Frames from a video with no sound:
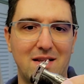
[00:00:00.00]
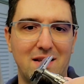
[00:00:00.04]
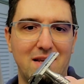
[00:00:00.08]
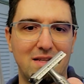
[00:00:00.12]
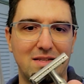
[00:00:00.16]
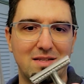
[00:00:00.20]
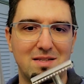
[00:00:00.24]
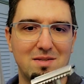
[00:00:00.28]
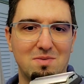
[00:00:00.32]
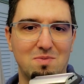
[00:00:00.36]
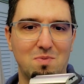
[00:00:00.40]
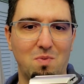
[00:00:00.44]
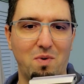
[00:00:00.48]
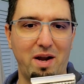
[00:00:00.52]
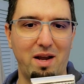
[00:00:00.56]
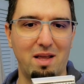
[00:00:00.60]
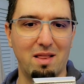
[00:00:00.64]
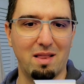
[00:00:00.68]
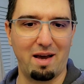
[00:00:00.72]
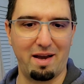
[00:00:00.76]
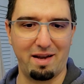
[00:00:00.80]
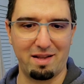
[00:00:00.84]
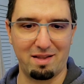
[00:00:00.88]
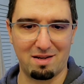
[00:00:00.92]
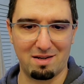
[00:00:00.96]
it's way
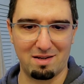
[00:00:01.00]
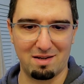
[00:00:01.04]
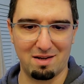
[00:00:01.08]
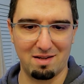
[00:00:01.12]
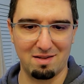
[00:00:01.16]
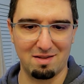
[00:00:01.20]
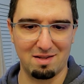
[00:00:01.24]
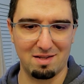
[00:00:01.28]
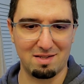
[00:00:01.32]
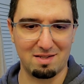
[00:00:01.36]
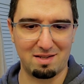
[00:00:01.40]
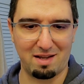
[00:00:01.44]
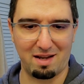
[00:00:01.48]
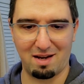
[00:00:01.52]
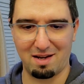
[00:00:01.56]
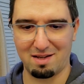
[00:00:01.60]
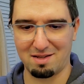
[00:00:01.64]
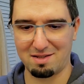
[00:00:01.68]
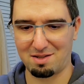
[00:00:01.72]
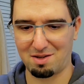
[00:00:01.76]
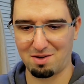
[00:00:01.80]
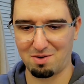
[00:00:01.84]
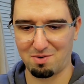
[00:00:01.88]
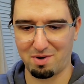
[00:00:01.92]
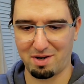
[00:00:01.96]
lighter than the
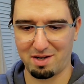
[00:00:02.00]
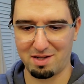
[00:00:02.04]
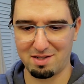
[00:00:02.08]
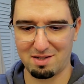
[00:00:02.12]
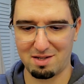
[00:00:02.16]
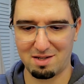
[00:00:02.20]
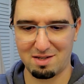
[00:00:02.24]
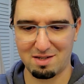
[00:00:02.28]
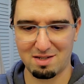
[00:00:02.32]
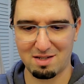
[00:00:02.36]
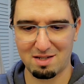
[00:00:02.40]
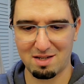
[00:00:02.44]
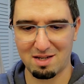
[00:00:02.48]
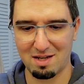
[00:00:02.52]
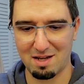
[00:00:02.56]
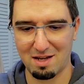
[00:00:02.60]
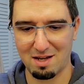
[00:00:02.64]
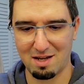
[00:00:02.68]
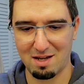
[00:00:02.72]
stainless steel razors.